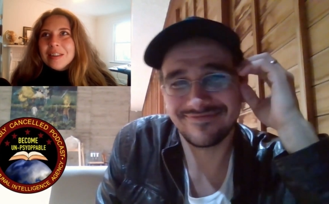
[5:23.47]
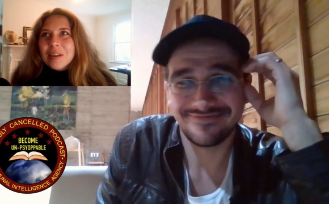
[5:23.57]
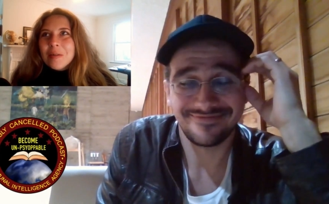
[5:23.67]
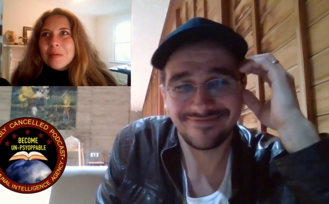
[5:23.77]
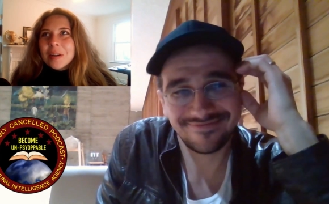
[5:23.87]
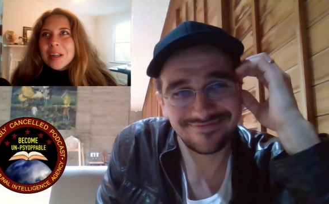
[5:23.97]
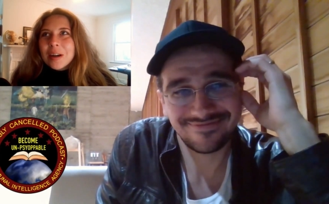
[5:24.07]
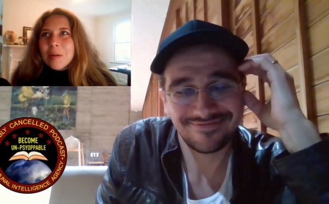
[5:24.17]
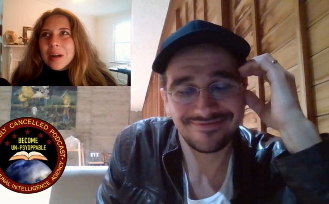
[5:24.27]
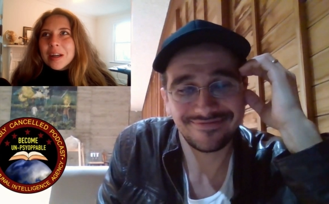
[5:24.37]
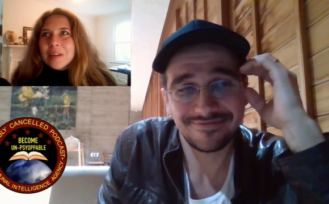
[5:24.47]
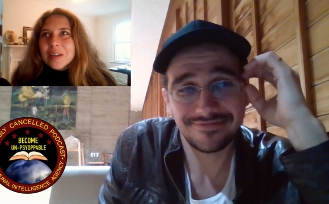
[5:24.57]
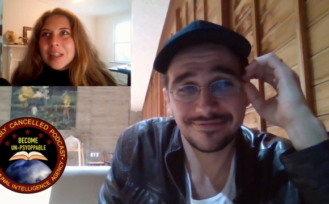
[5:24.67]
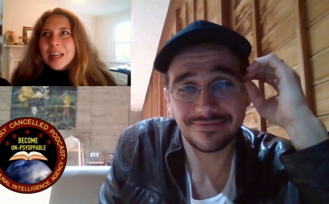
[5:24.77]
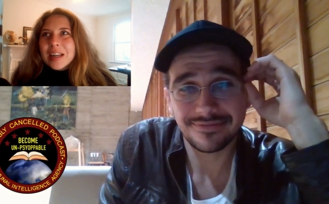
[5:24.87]
Speaker 1: don't really quite
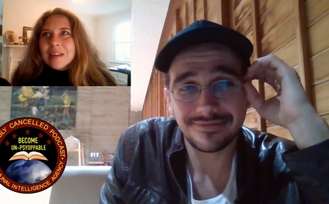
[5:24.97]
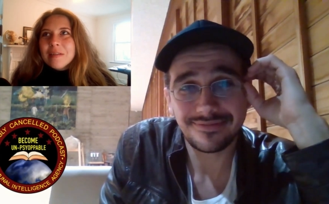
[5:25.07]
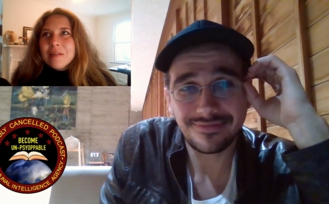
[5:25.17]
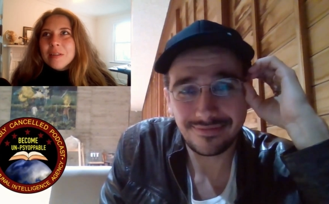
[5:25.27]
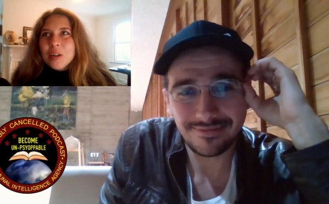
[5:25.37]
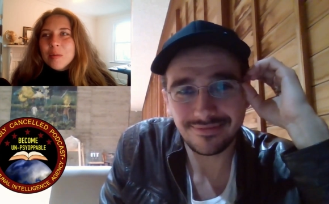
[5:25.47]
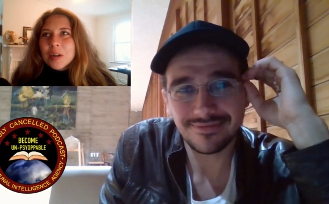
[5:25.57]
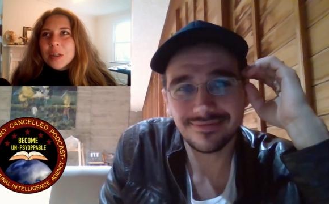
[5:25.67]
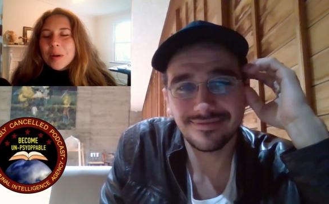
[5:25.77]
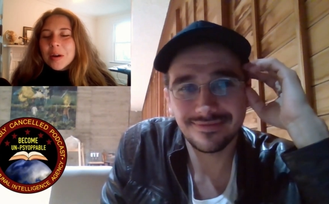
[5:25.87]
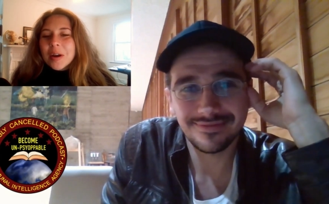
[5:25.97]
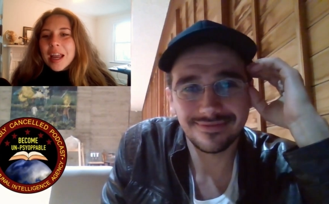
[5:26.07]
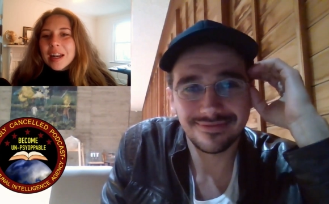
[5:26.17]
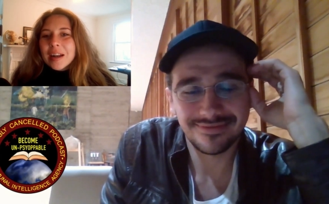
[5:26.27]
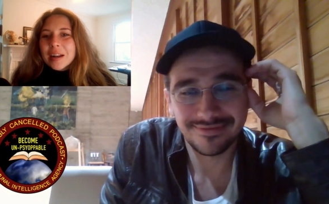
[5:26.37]
understand too much about
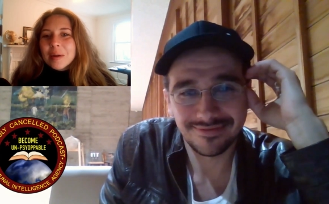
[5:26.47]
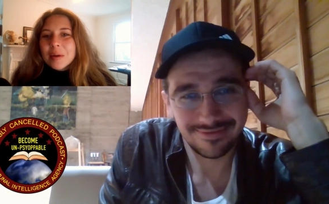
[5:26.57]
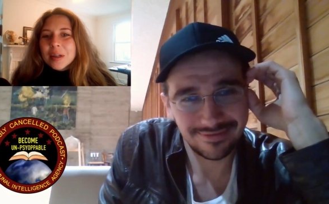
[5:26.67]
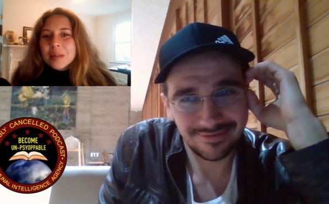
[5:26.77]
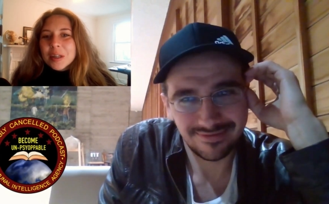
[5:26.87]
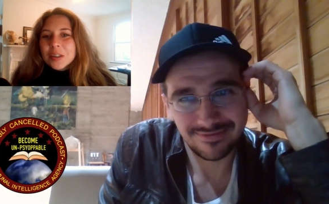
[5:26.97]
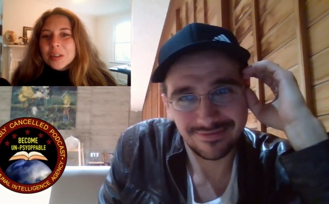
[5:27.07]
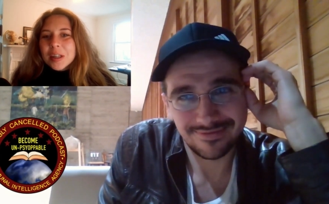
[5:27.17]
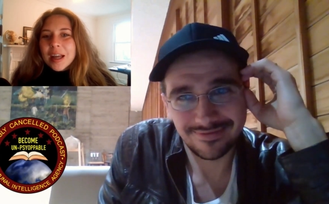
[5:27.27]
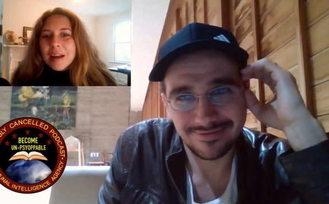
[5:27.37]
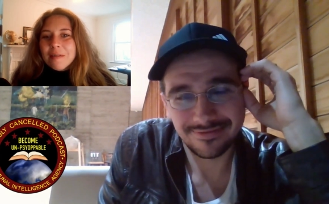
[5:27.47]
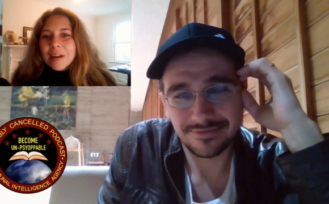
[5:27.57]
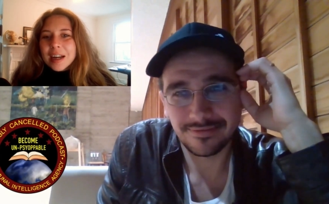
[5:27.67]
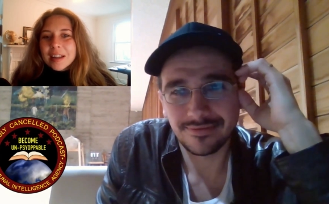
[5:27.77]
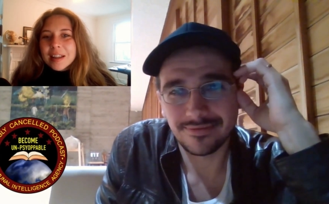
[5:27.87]
Canada, but especially that
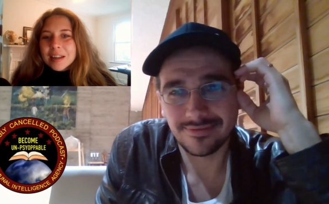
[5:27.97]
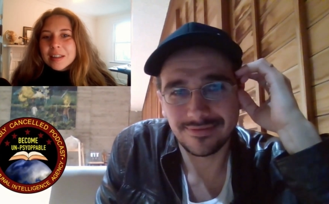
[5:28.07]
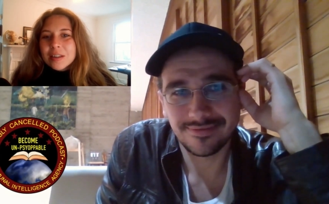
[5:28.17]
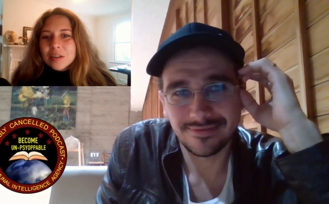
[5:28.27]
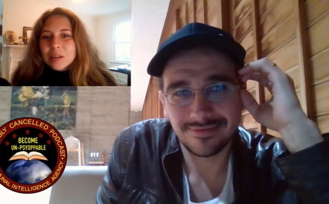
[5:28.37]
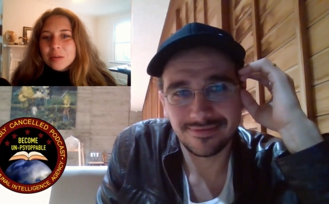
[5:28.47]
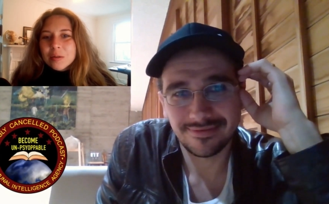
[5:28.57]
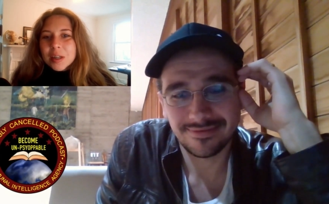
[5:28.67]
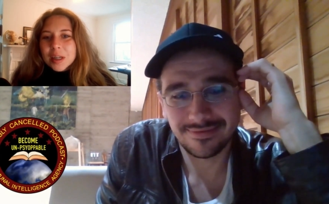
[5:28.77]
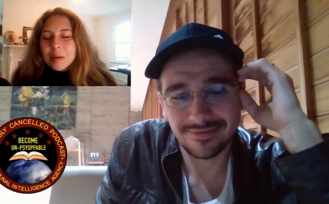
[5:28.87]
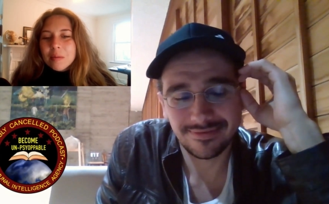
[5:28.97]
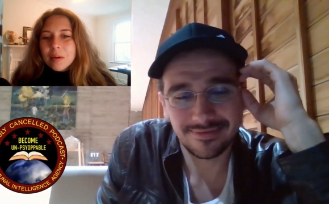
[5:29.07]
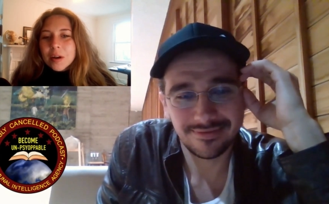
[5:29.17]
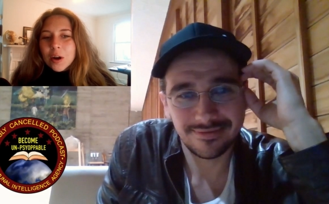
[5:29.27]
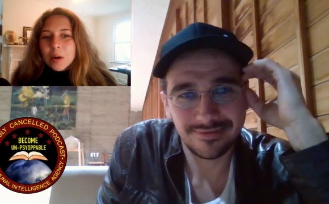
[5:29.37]
fact that it's just really a,
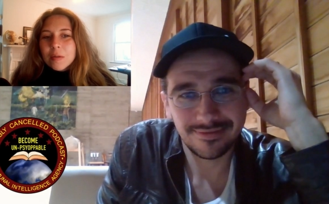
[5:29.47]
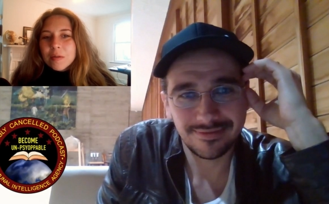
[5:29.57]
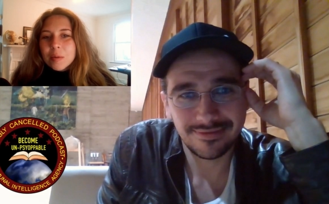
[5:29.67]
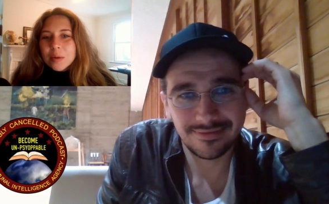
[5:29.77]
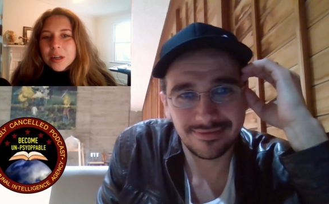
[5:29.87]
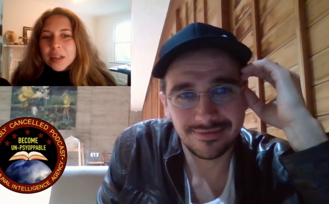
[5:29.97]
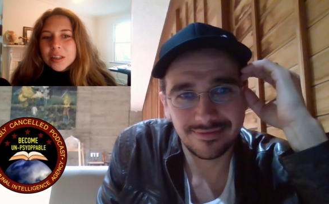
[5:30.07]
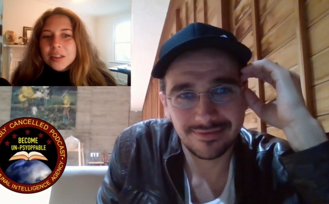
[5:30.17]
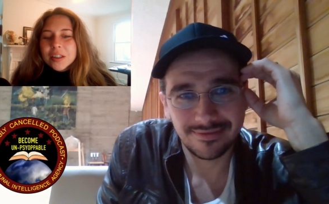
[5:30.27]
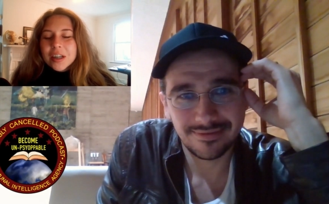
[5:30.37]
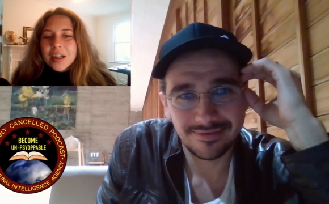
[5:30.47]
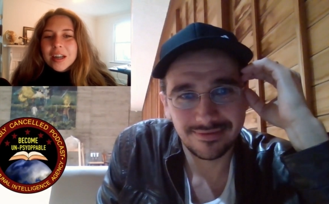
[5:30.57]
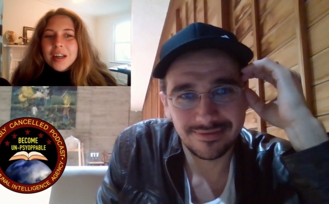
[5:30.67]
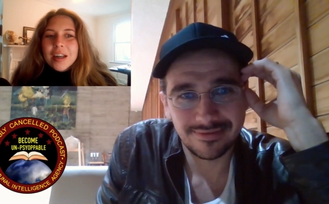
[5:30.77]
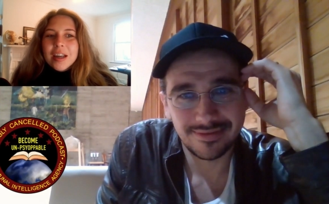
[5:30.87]
an arm of the British
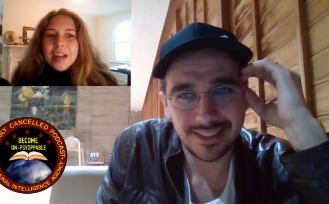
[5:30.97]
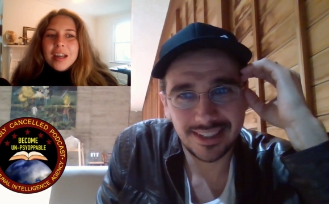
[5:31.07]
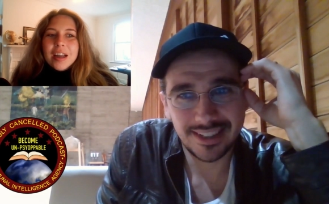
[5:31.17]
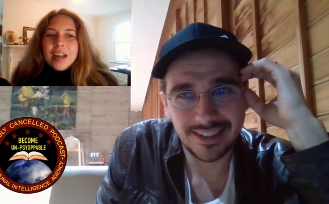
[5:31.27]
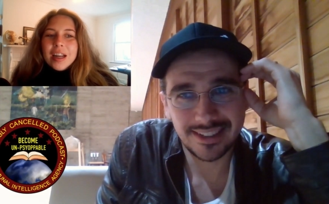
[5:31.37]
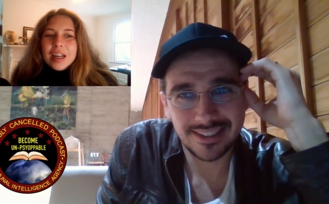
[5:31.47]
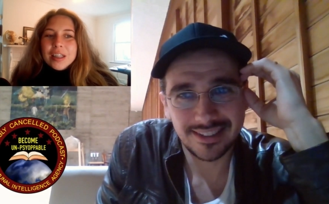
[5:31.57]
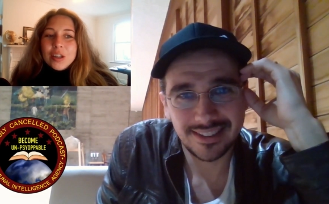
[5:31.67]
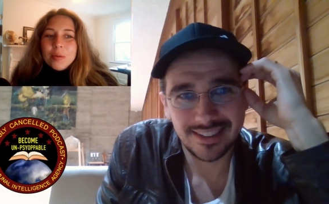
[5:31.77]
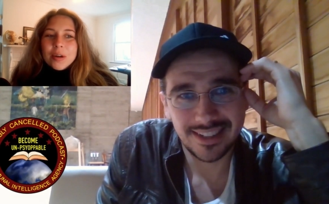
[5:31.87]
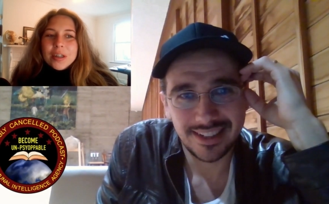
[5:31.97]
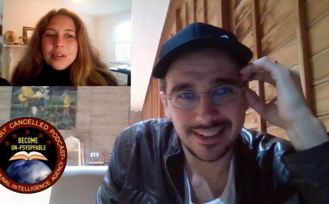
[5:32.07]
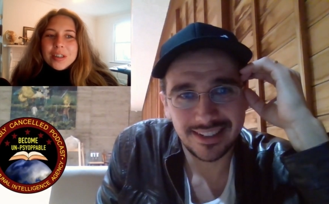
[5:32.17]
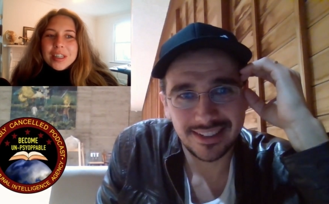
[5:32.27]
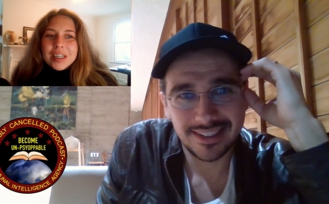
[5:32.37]
yeah it's super
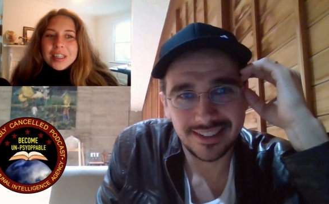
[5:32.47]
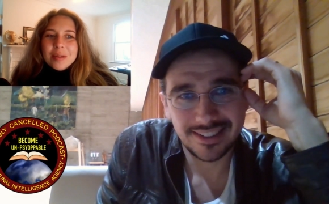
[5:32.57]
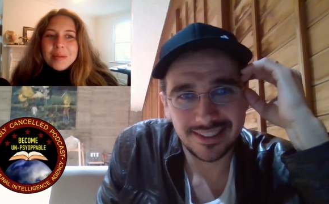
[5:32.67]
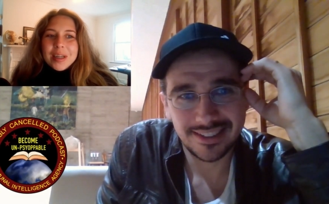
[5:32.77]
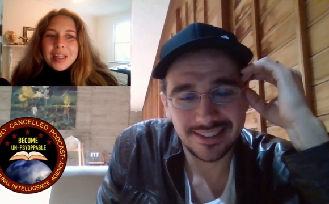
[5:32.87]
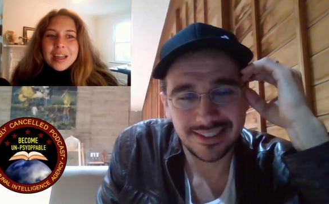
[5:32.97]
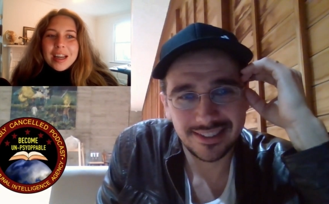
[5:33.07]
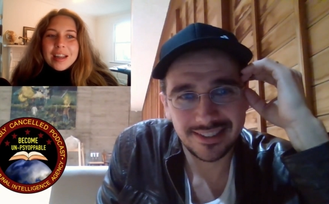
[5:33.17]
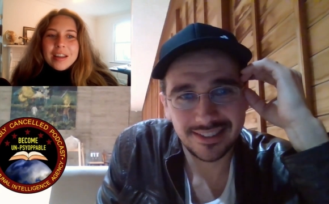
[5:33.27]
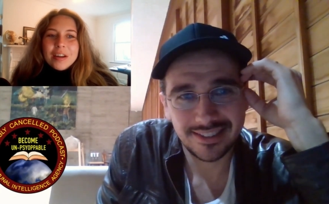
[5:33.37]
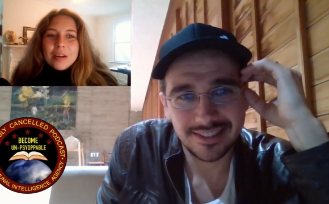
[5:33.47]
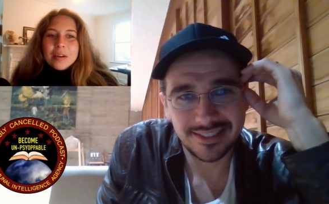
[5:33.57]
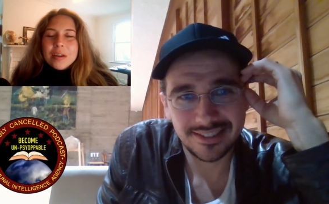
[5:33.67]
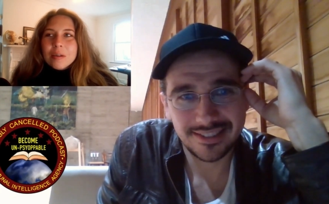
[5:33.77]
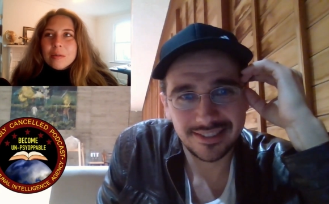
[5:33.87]
interesting to me and then
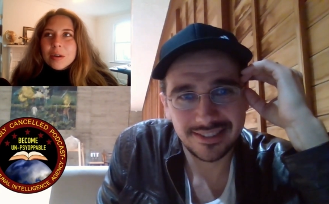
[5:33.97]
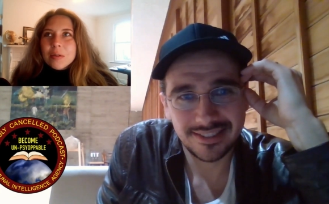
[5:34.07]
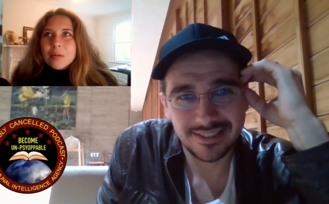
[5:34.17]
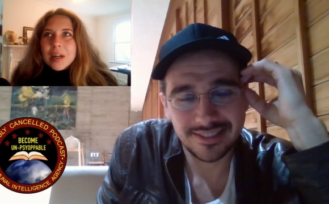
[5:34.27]
your your work